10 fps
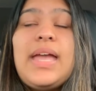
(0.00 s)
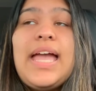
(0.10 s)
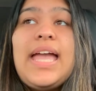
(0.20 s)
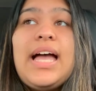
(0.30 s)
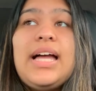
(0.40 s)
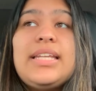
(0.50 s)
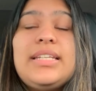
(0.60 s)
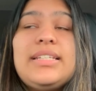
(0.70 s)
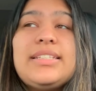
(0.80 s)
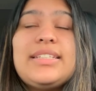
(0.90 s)

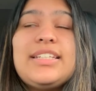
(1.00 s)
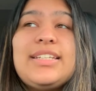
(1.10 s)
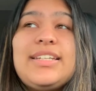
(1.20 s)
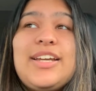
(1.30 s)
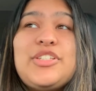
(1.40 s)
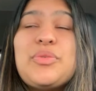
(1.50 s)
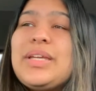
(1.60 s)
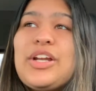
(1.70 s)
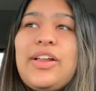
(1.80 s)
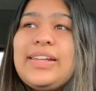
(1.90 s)
and doing
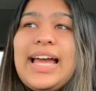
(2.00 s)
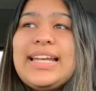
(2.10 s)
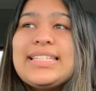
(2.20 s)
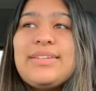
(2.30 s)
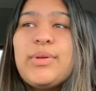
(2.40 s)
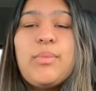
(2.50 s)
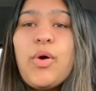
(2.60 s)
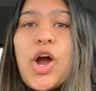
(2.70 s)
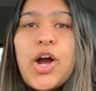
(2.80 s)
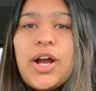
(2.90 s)
it online is even
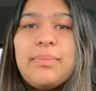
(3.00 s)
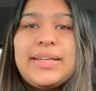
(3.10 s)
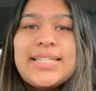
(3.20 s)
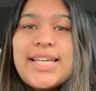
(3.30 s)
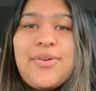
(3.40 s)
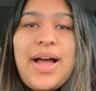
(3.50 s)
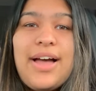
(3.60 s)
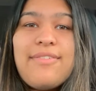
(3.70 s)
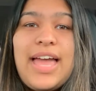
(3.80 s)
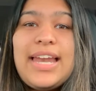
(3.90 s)
more hard because I don't
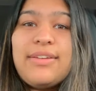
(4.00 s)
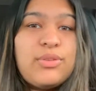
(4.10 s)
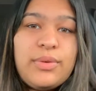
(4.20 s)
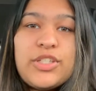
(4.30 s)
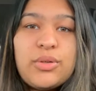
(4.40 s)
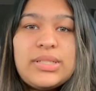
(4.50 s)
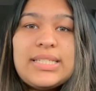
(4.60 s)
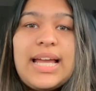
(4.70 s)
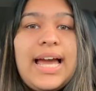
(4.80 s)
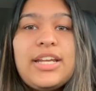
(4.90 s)
have any of the
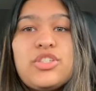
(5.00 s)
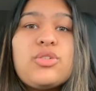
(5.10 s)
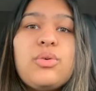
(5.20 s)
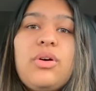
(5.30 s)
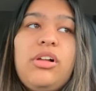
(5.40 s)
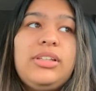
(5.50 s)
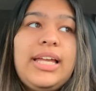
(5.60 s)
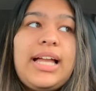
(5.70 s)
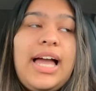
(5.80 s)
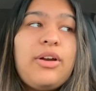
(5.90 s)
resources I had at school.
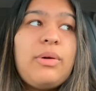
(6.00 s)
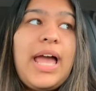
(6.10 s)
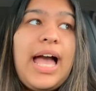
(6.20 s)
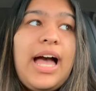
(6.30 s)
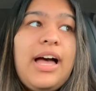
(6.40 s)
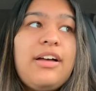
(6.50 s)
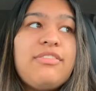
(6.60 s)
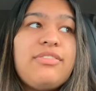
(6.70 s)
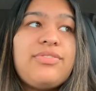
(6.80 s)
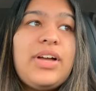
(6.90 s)
I don't
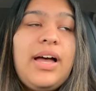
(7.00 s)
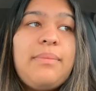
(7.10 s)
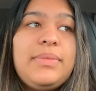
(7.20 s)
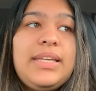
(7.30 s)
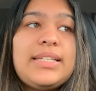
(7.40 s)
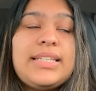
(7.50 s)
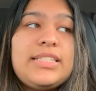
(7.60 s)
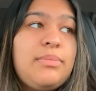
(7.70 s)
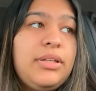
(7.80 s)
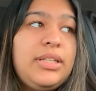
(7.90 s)
have the
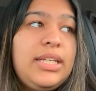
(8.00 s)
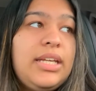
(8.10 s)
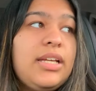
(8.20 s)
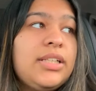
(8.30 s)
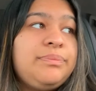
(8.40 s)
accessibility